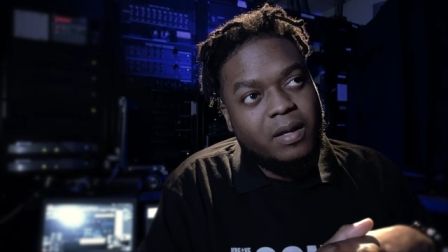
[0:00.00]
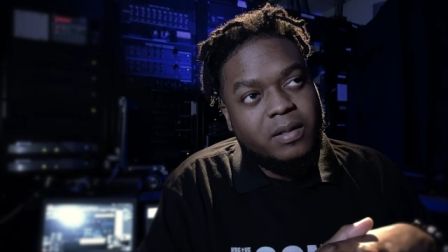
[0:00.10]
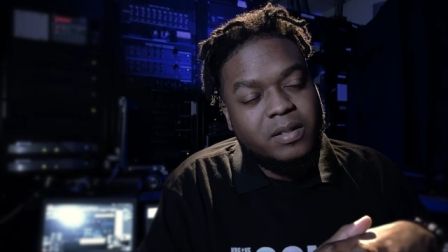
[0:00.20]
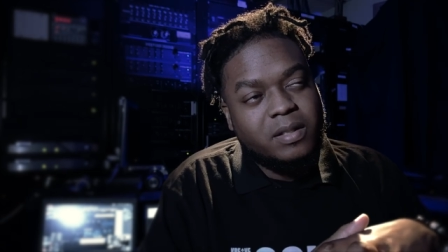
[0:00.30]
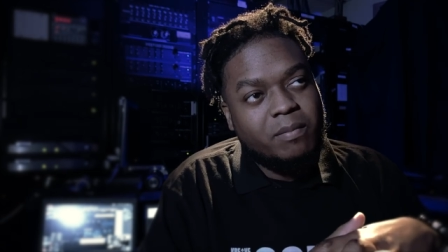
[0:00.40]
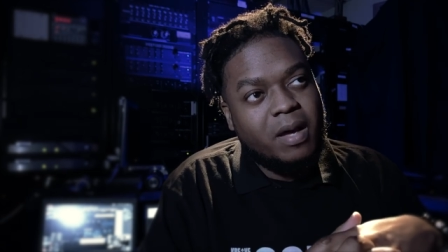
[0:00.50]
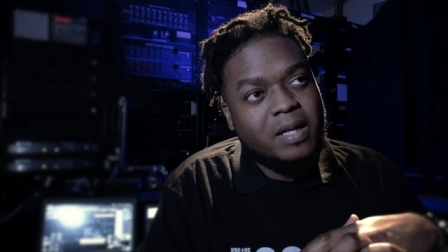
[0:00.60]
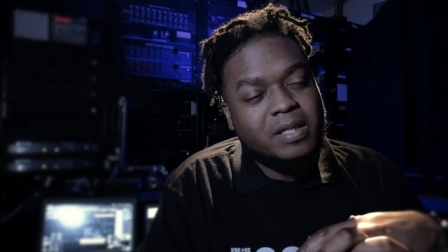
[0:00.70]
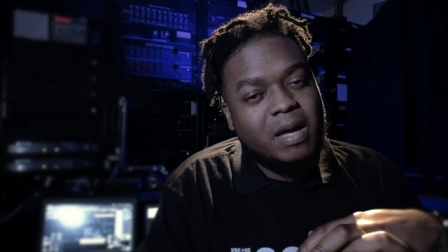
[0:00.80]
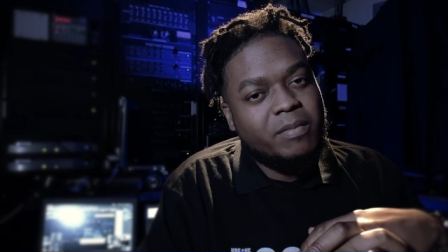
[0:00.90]
Just
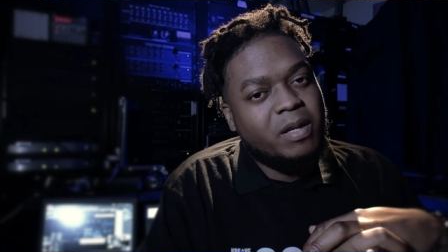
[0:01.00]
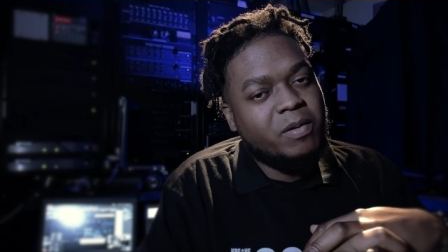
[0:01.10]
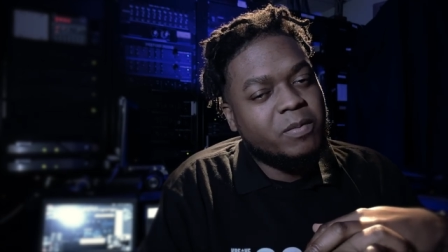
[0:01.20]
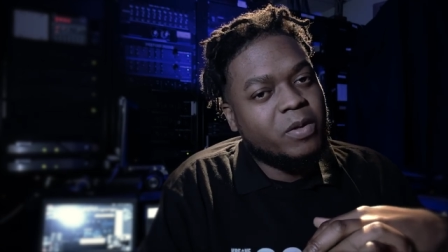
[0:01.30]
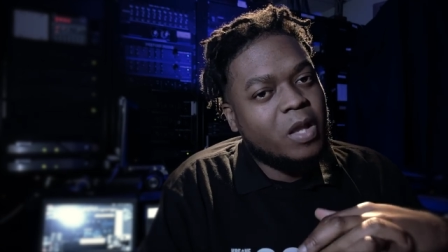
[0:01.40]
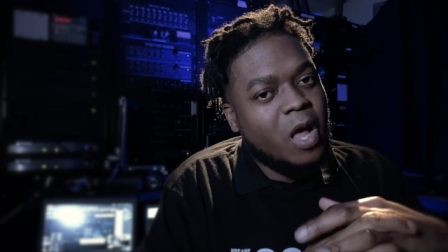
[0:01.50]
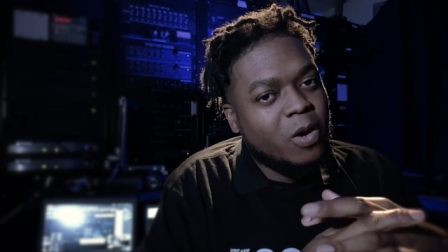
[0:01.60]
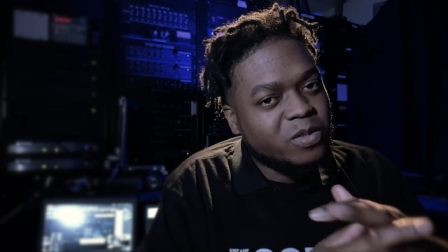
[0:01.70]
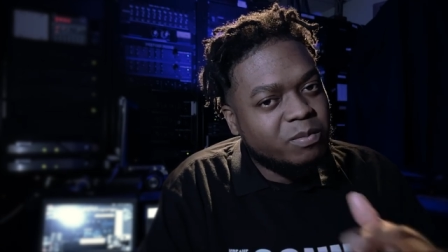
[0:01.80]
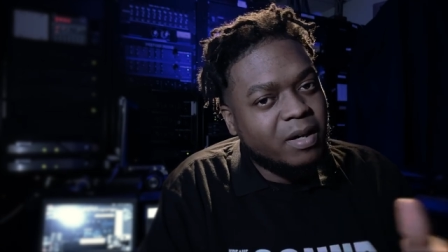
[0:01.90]
imagine how many people
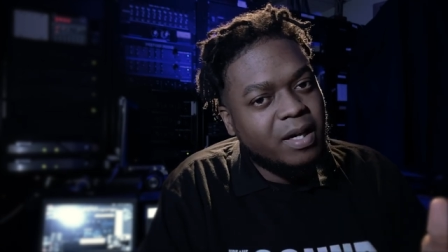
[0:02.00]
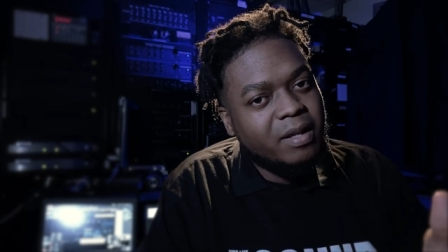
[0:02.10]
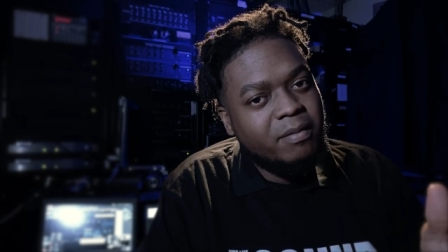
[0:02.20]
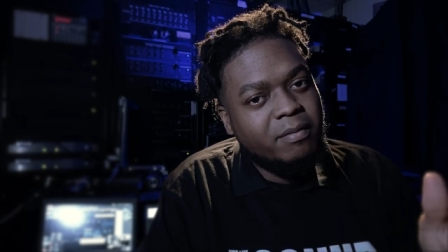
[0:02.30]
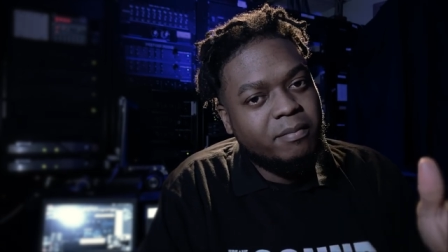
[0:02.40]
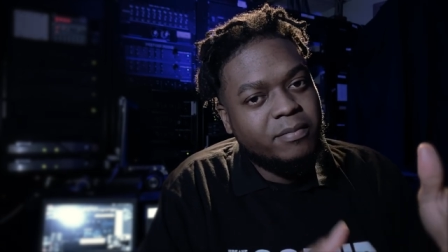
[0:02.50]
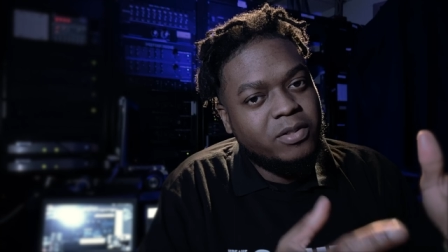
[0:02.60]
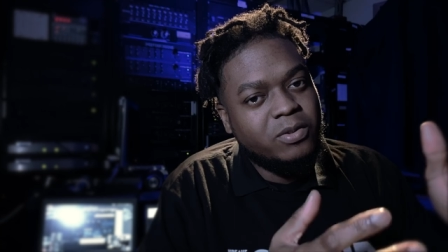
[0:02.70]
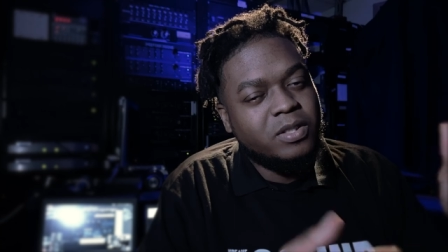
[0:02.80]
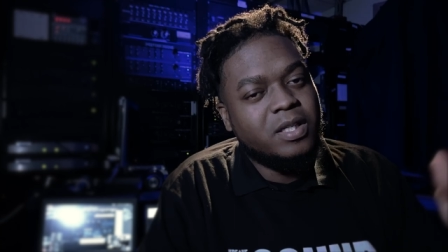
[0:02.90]
lost money
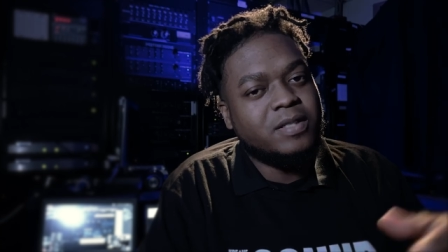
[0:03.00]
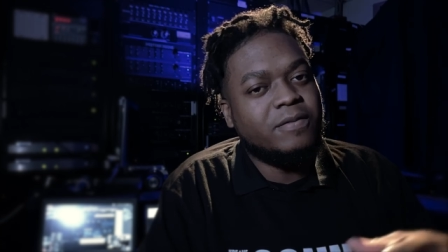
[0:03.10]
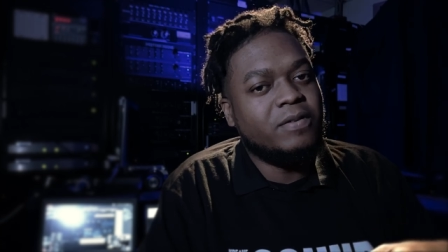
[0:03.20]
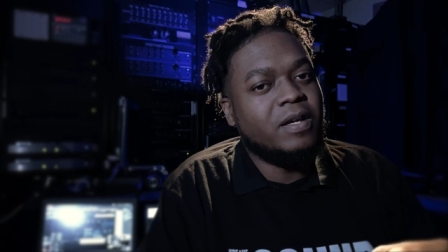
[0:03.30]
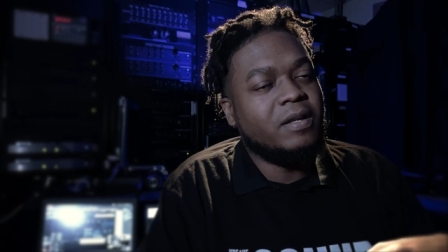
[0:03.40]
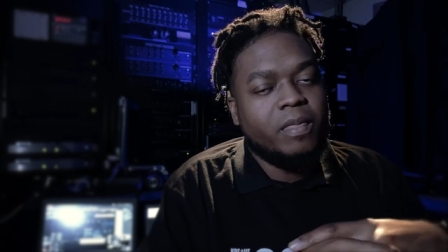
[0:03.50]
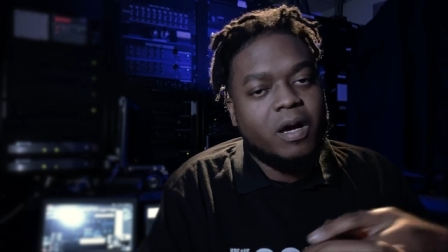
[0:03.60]
due to this event.